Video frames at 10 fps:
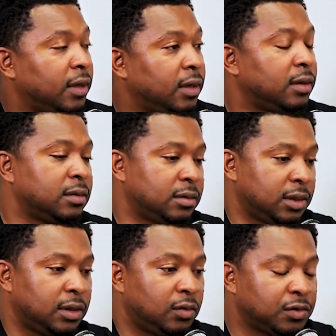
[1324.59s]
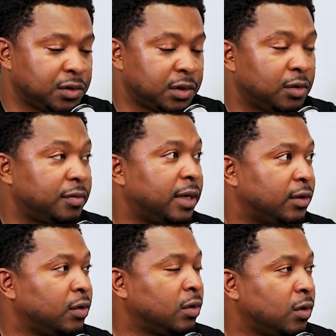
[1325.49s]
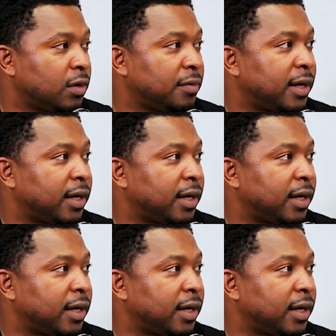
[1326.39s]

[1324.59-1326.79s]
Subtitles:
Then you should know better. You're a quarterback.